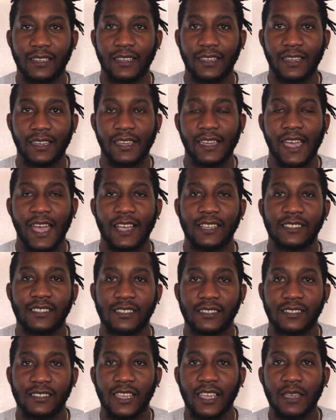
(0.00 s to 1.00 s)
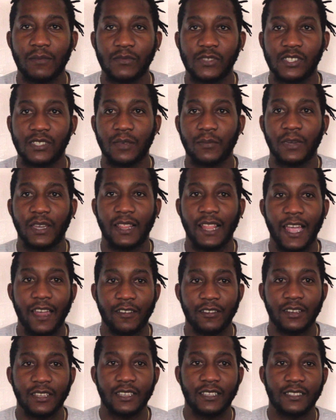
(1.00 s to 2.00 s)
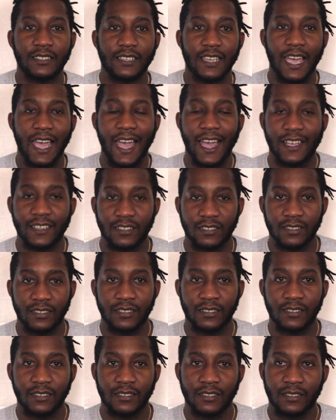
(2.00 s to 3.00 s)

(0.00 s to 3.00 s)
it has the same similarities as